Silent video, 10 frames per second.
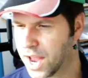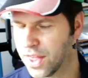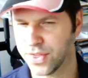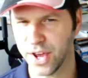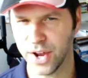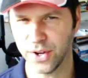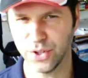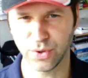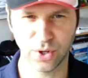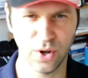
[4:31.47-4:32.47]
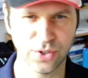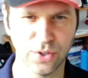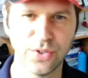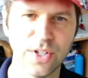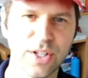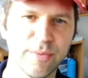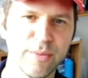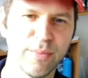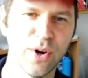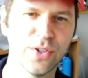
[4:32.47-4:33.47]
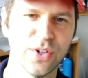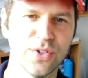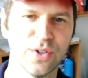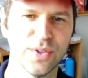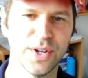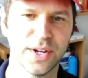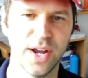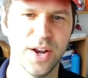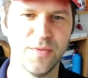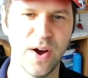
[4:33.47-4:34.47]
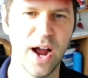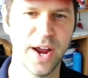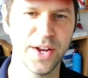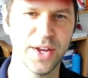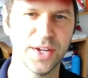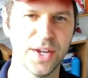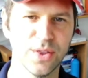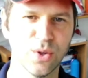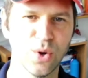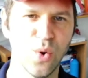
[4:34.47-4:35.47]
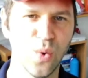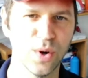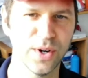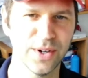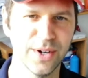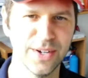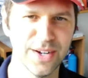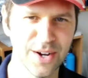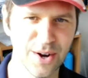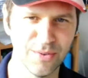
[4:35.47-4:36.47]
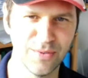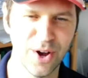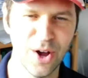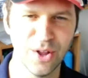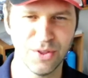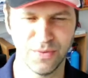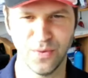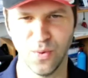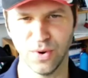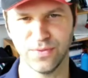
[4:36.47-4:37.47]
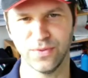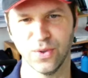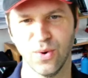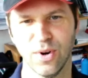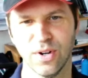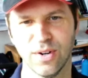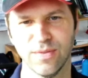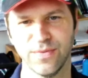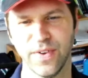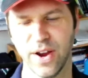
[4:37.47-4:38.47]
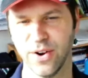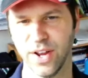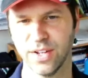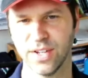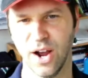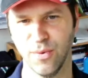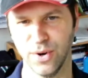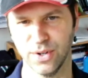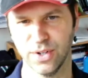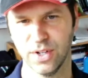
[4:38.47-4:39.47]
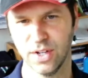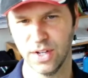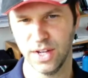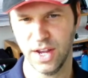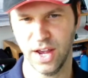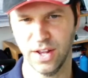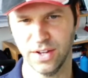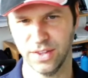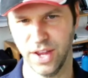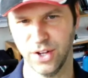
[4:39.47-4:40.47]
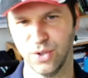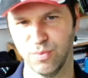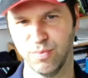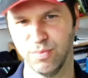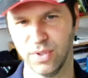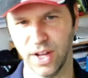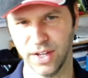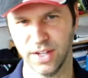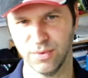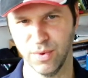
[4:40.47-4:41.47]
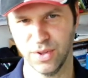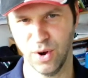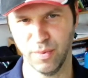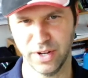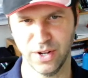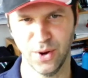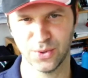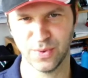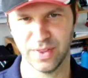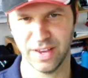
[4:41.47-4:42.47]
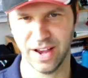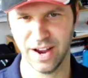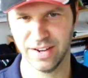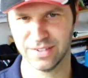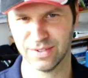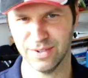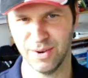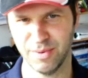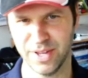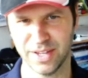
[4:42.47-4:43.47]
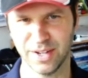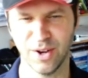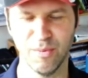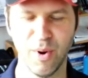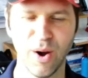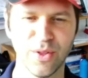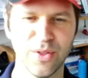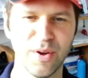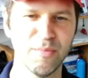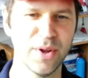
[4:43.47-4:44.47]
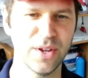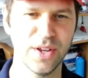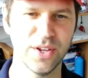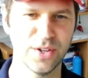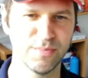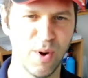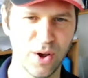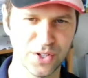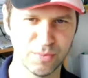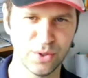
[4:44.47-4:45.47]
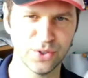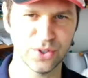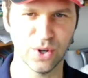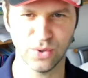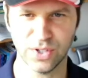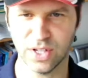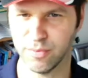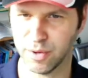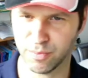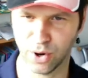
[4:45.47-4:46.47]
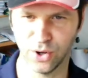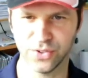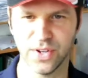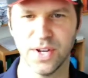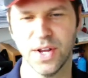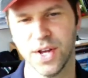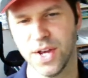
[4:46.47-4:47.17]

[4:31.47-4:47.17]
And you can also see them in person, so they're kind of hiding in the corner of the 4th floor of Faraday Tower. And they do like it when nobody knows where they are, so nobody can go bother them, but it is possible to go see them in person.